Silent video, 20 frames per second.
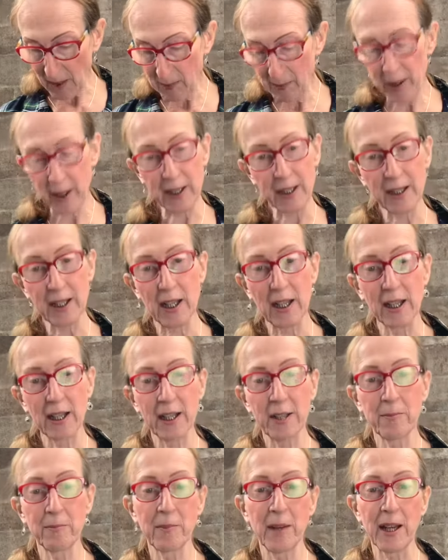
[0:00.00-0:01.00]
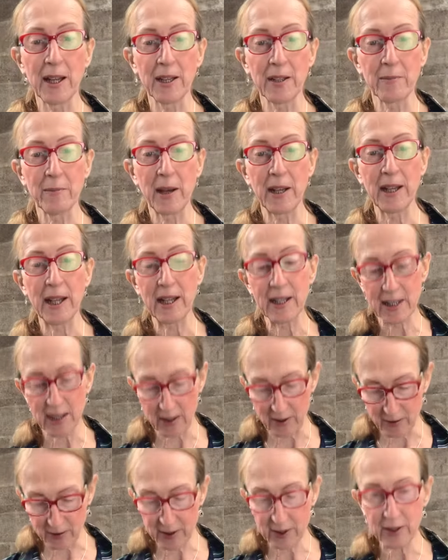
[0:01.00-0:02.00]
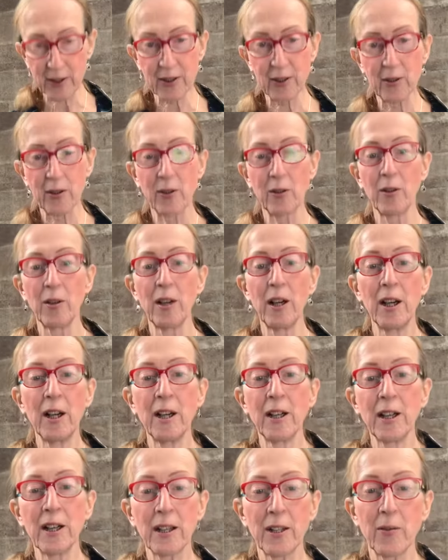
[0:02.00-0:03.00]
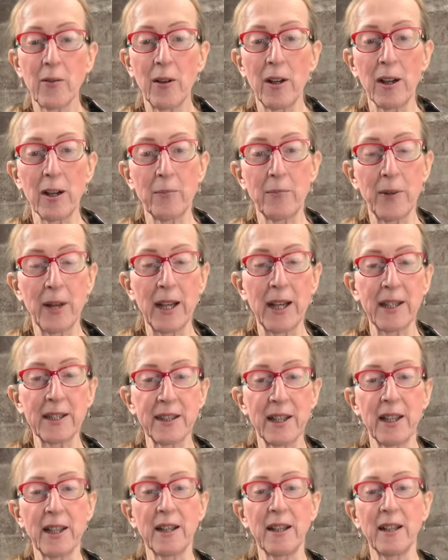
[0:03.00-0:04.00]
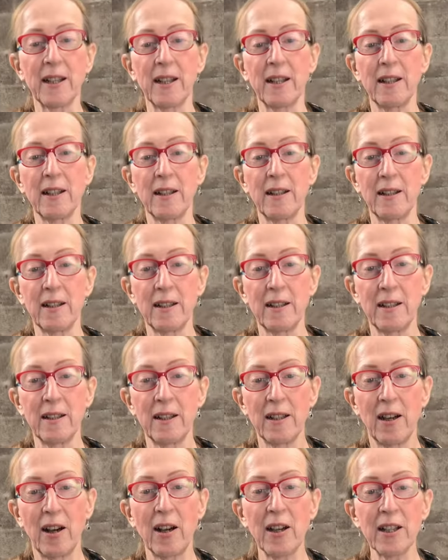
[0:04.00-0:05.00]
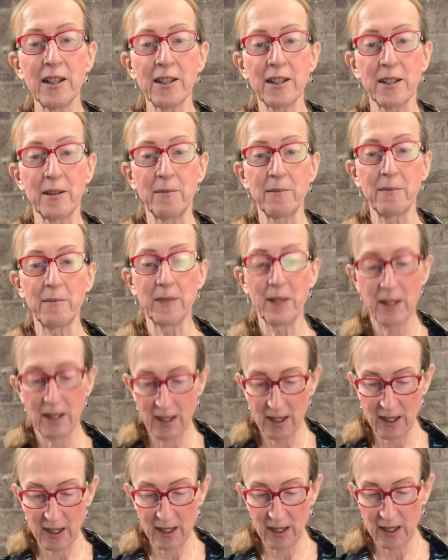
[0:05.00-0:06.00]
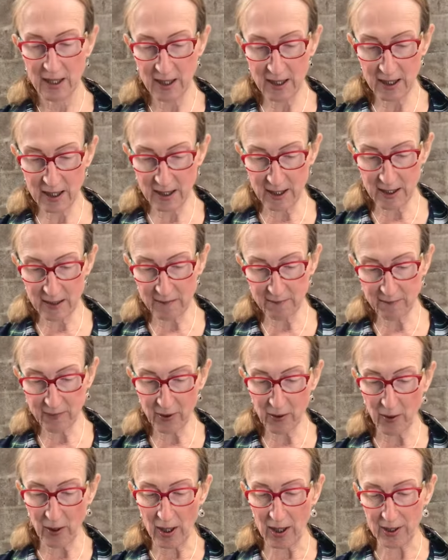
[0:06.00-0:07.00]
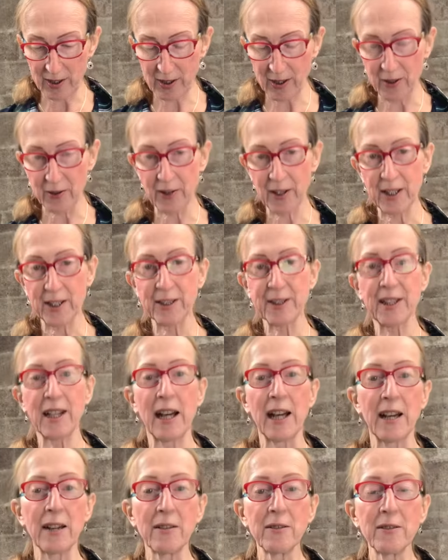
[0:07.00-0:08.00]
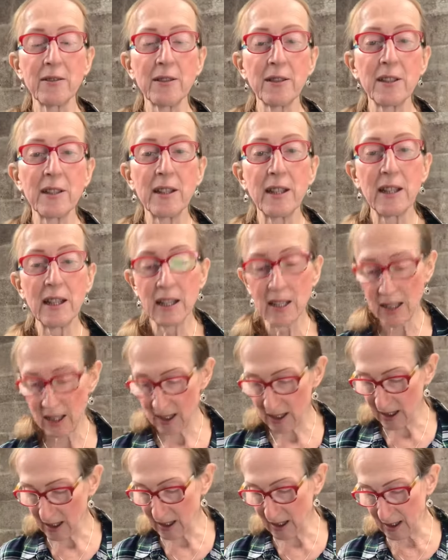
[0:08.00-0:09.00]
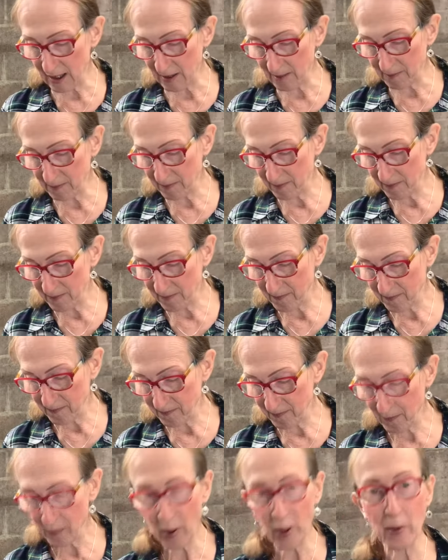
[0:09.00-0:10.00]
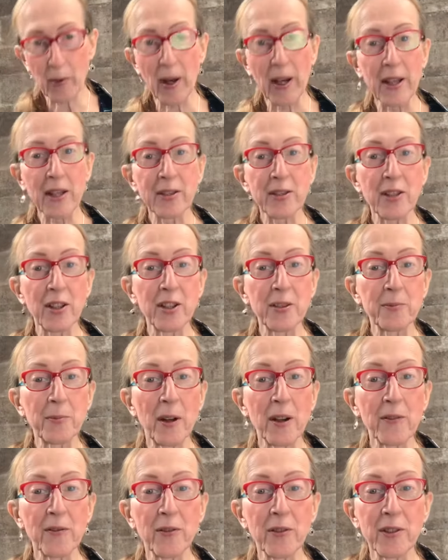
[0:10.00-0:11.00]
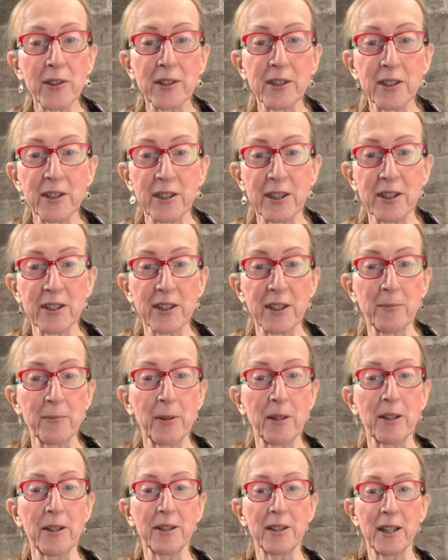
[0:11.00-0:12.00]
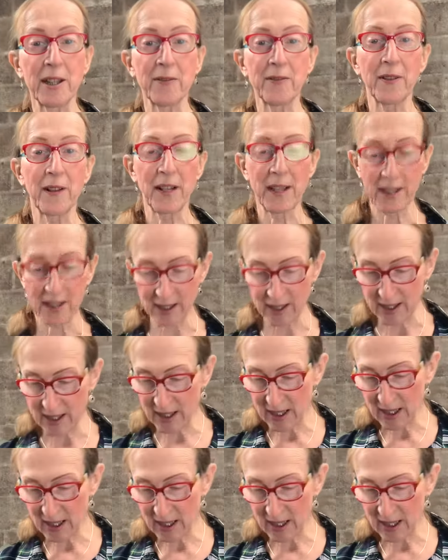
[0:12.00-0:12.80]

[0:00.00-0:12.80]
But I can make them any notes at all. They're quite a pleasing item. They're quite a soothing sound. By the way, excuse my voice, it's just a birth defect.